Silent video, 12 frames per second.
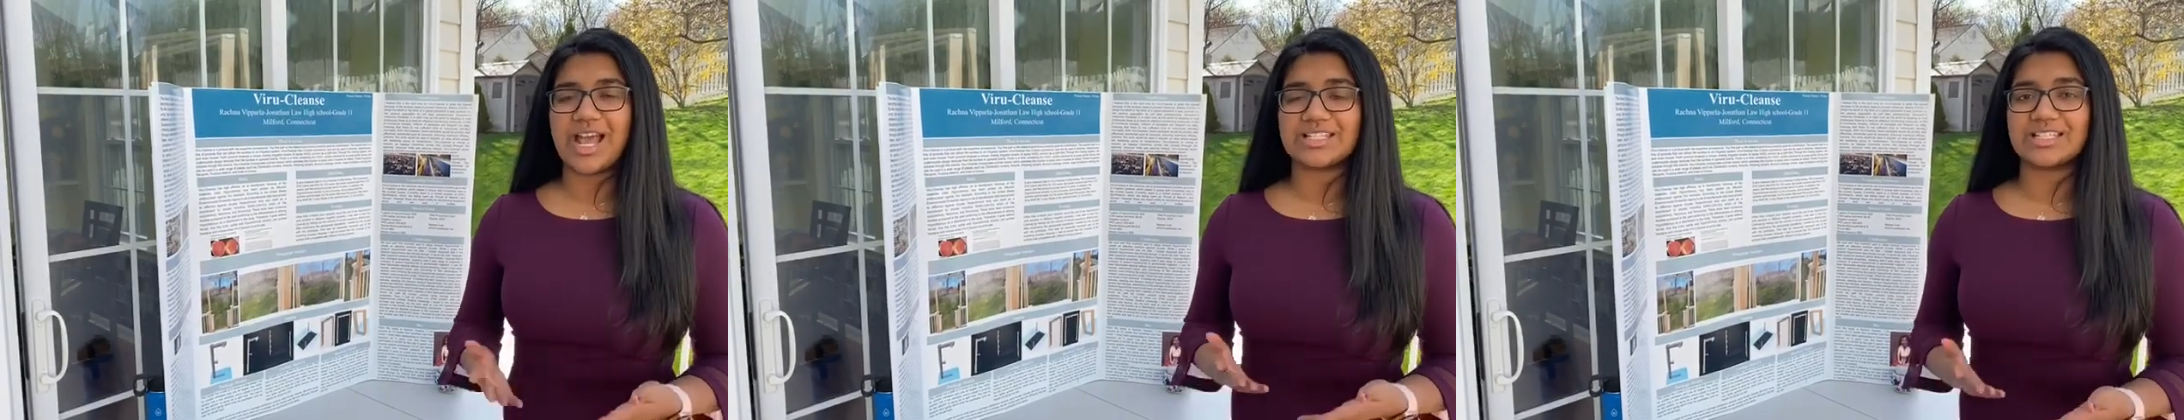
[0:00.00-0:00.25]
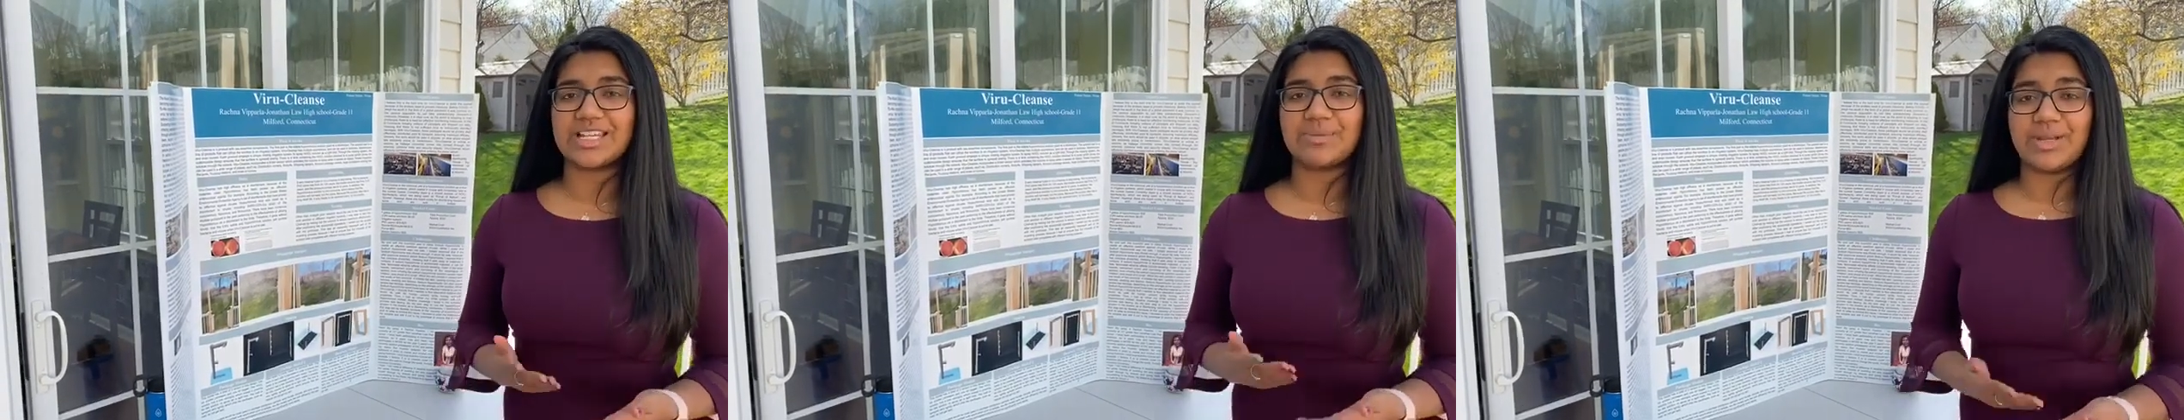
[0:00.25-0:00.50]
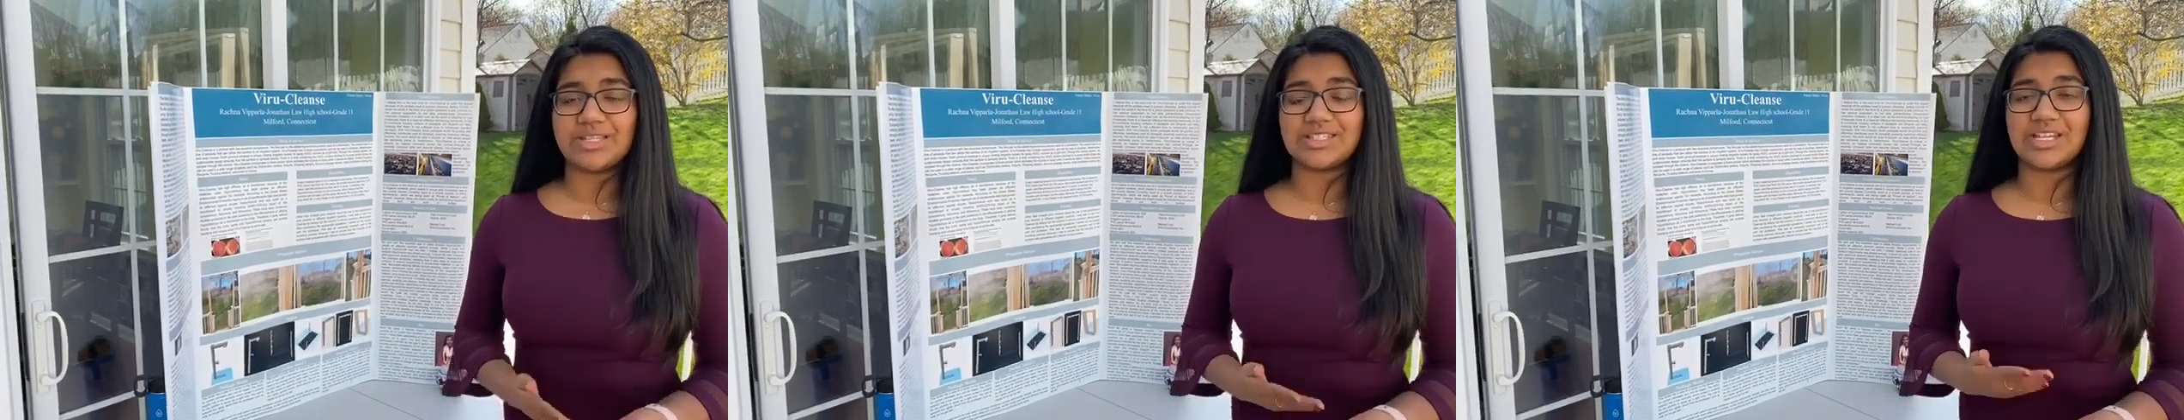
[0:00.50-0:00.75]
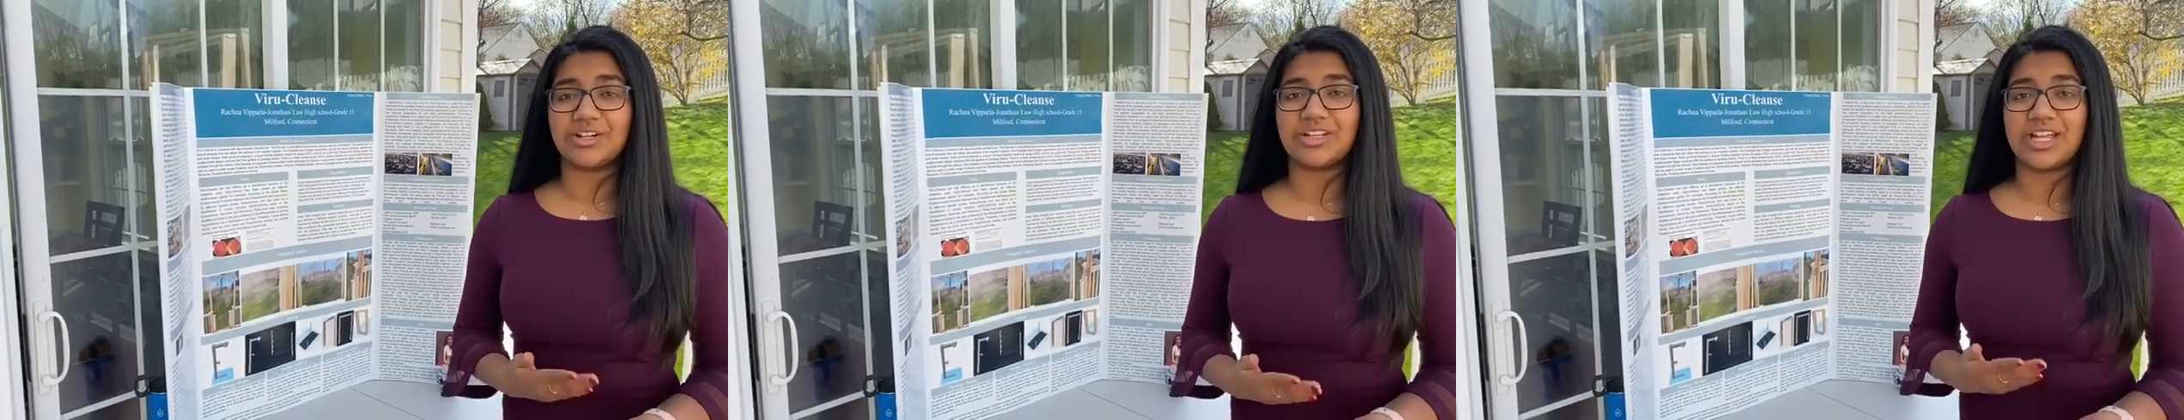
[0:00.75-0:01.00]
as a mist
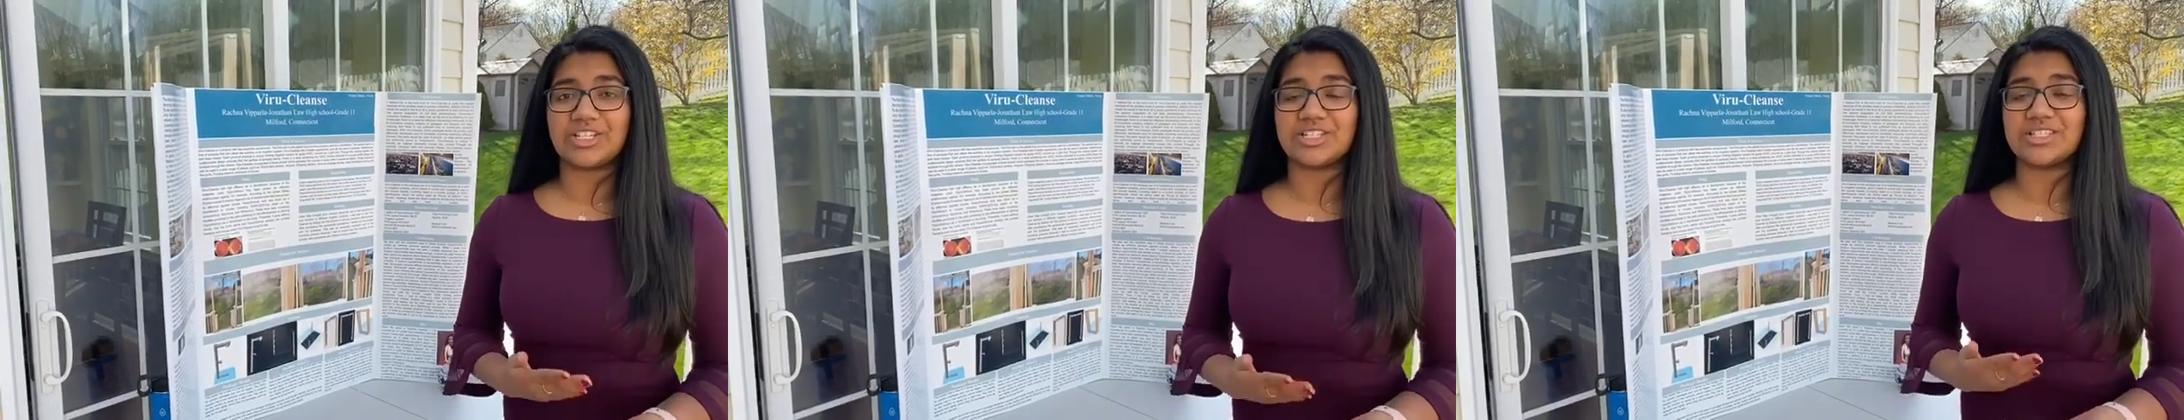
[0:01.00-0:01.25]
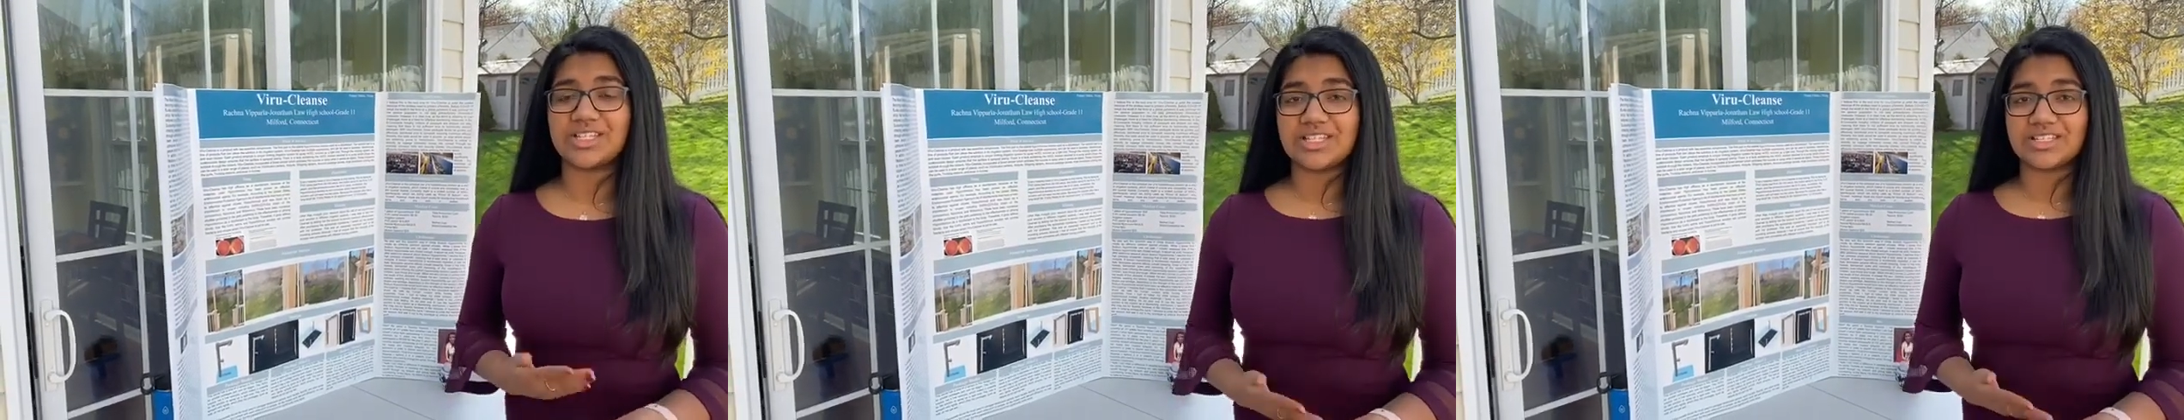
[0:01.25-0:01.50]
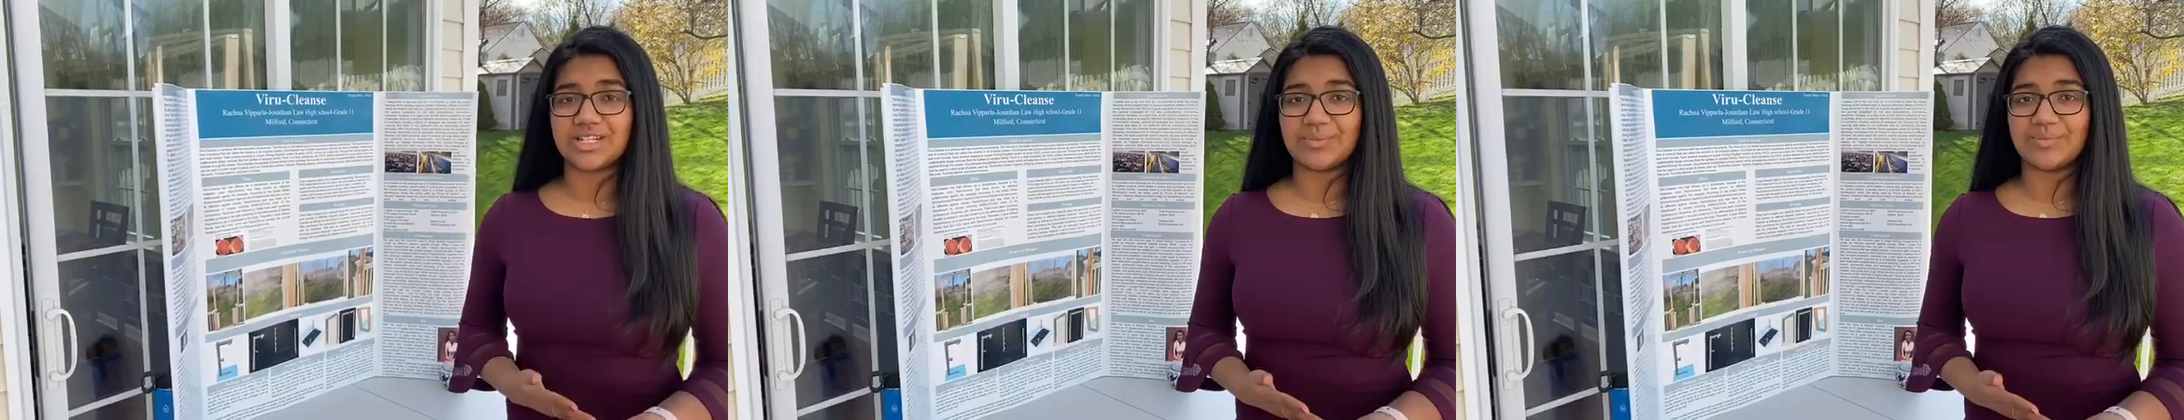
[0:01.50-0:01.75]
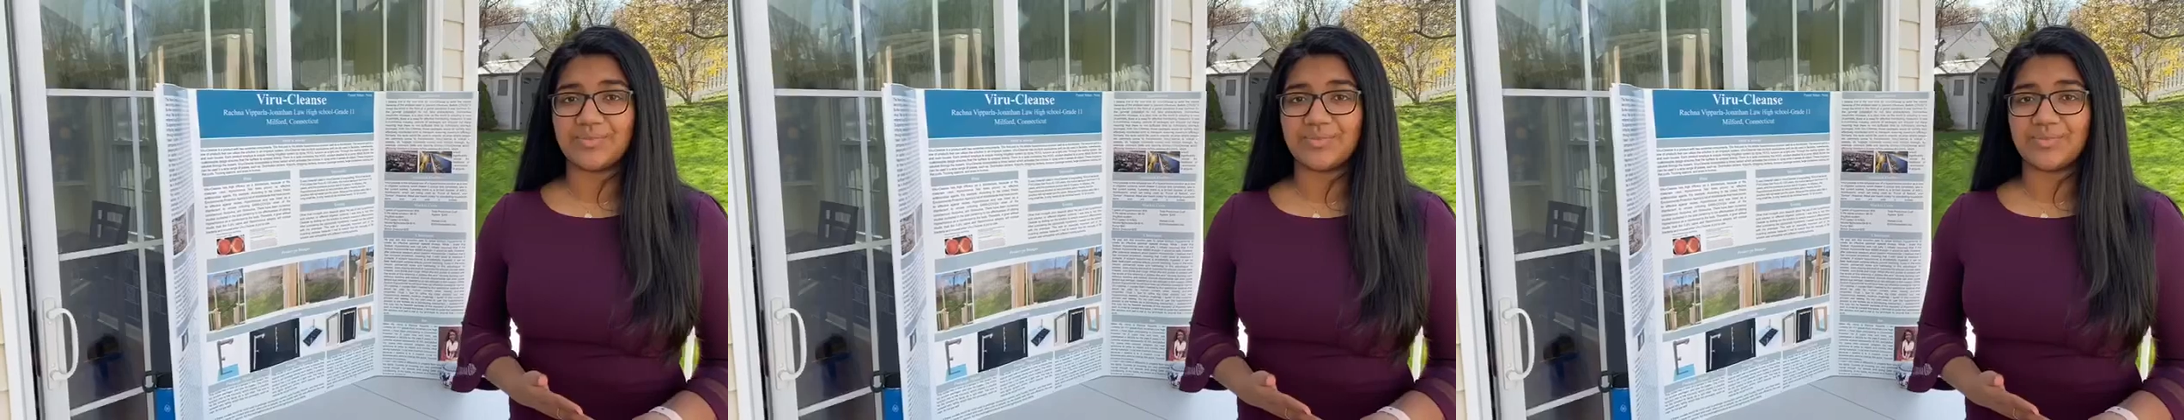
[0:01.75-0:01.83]
irrigation system,